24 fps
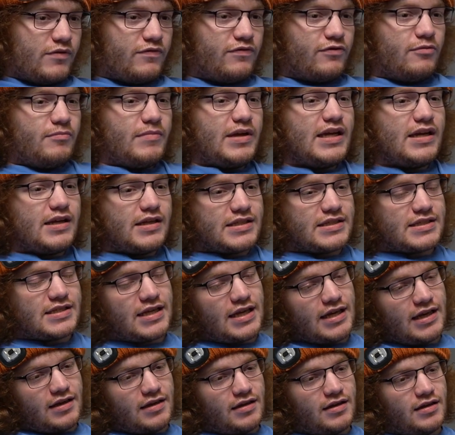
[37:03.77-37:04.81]
But for me it's
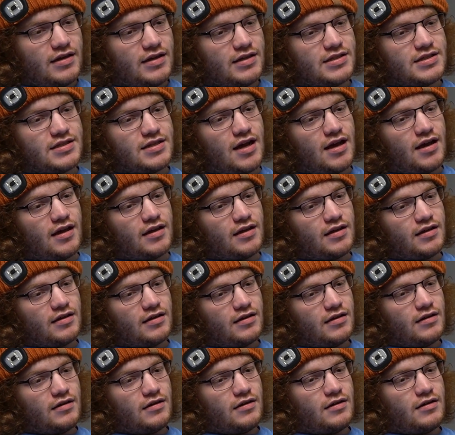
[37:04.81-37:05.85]
like it's not
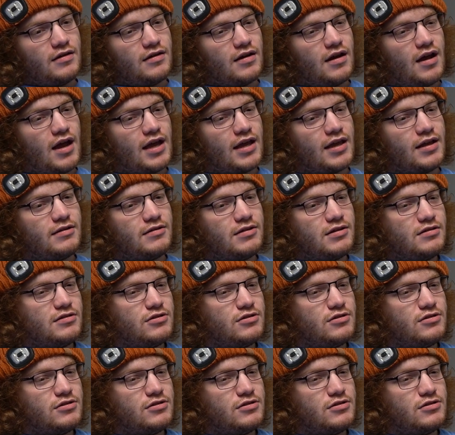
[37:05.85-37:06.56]
I can